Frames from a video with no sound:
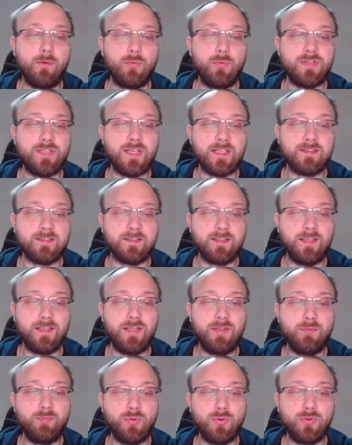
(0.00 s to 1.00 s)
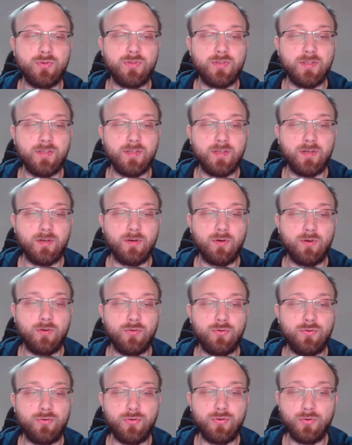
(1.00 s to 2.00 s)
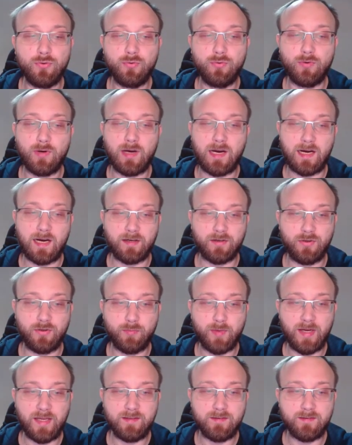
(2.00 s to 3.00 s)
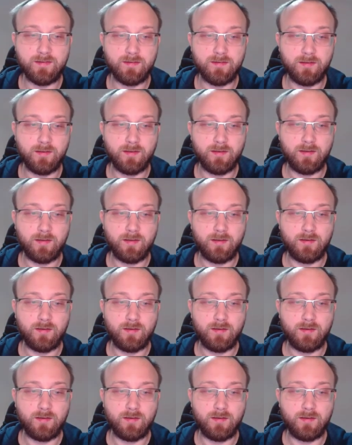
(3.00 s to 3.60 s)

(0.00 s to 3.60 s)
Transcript: We just input 2 arguments